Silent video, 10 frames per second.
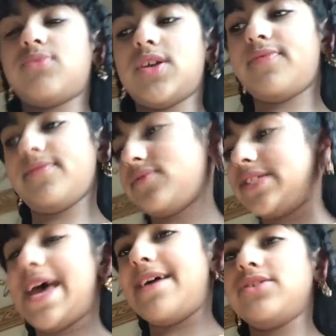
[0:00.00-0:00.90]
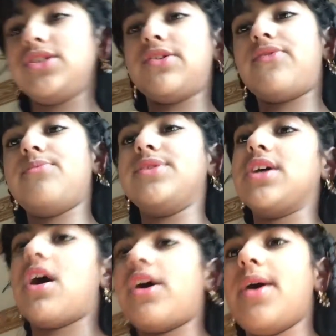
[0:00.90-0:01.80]
what sandals are from
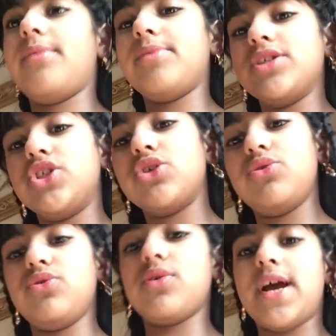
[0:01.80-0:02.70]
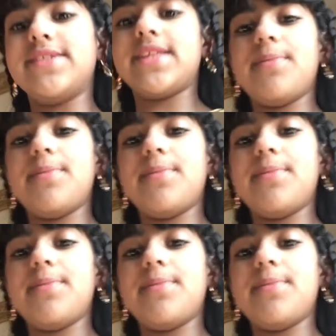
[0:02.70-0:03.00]
Zara. I'm gonna show you guys